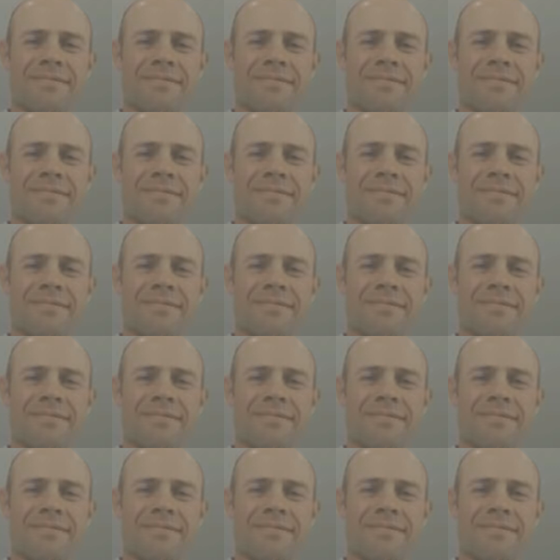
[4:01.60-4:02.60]

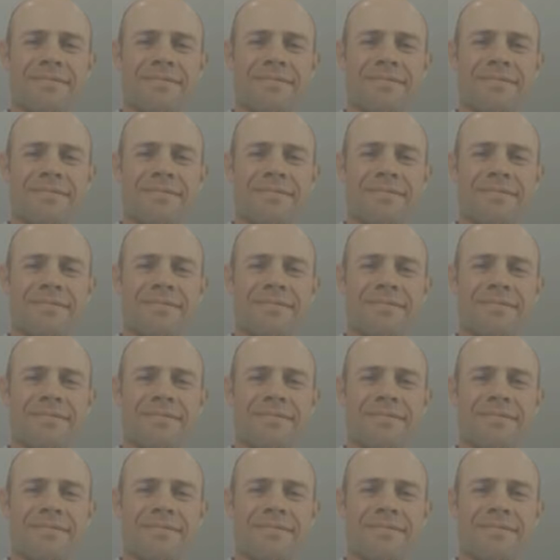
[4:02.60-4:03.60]

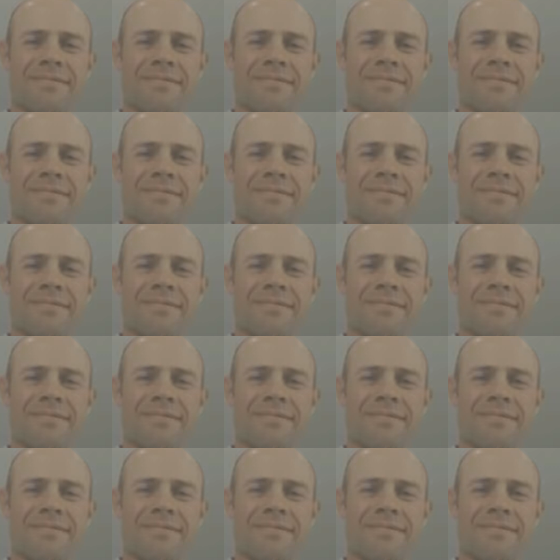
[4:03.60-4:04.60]

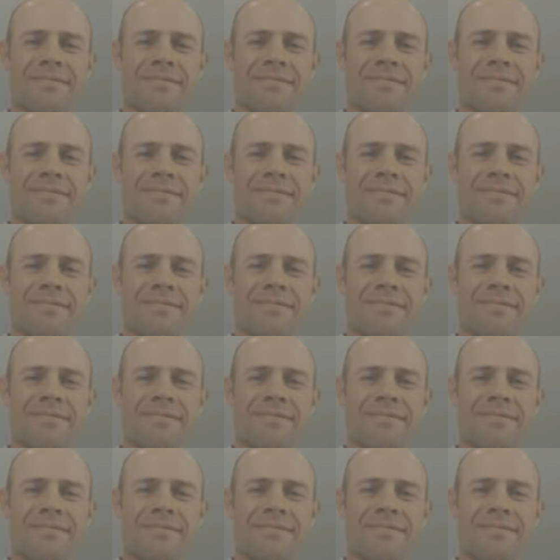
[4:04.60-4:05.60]

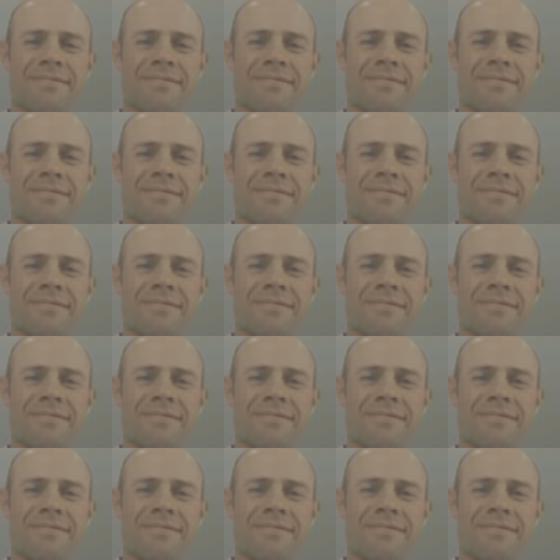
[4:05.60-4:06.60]

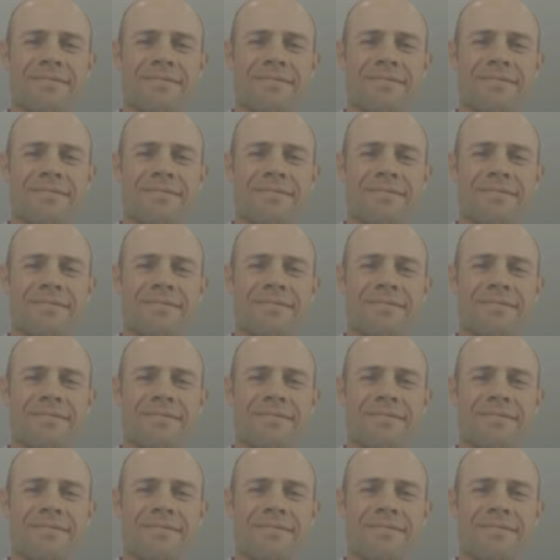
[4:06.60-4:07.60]

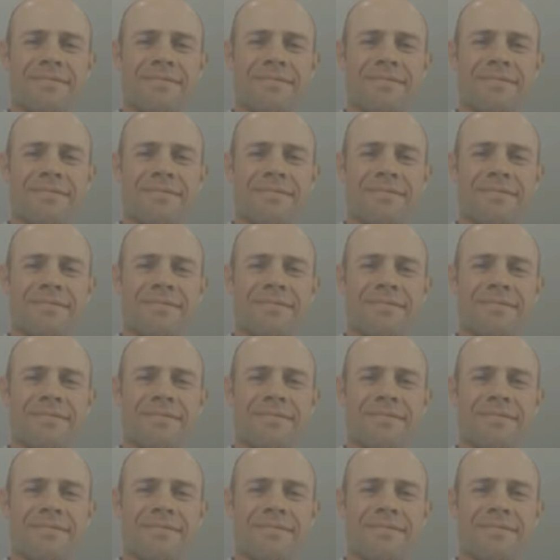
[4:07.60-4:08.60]

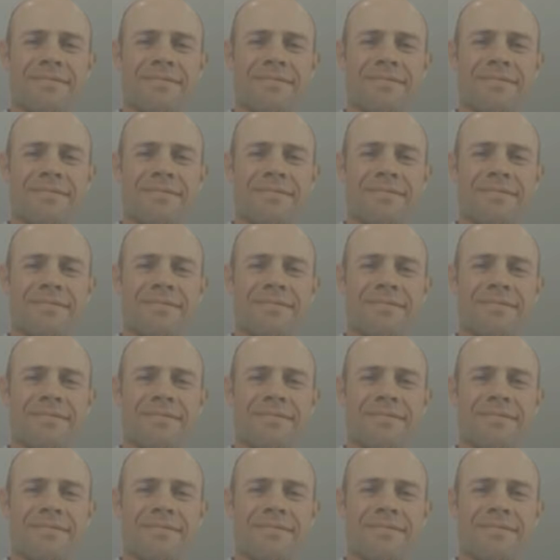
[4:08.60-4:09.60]
(no lip movement)